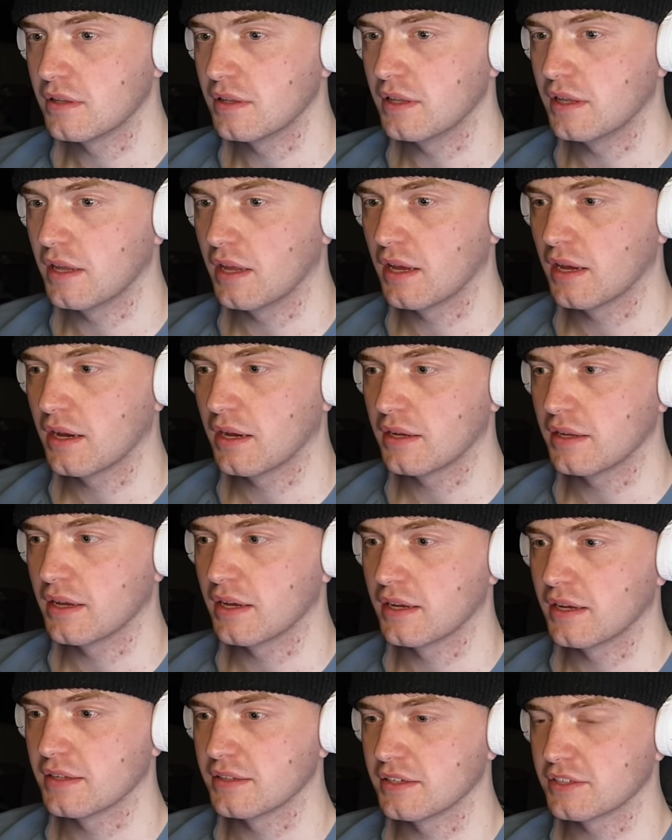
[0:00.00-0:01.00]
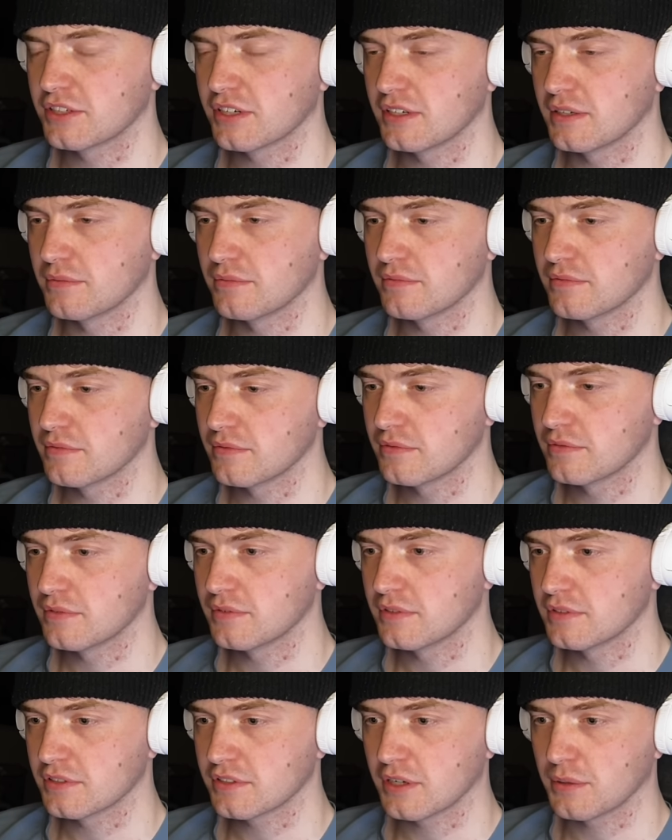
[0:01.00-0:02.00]
Yeah. That's kind of
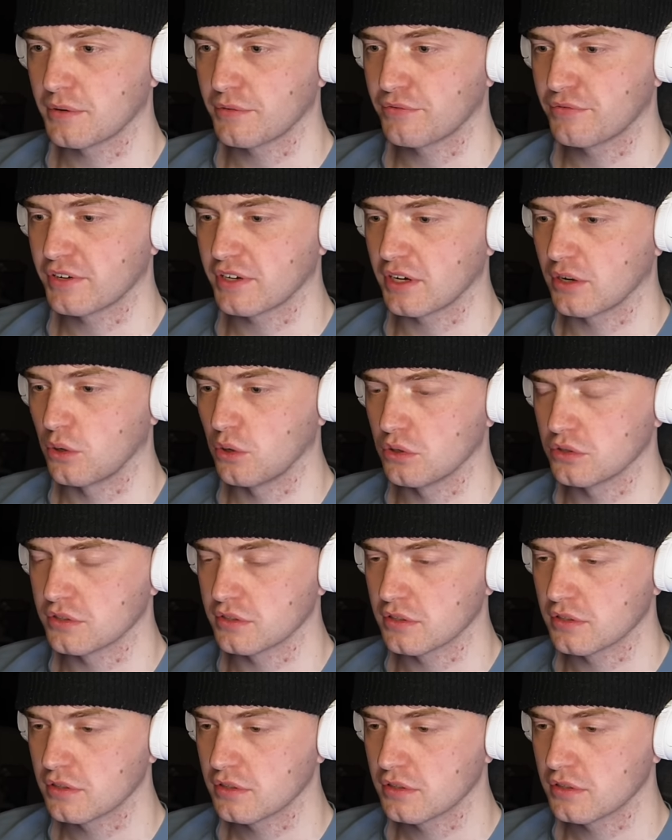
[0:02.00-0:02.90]
freaking hot.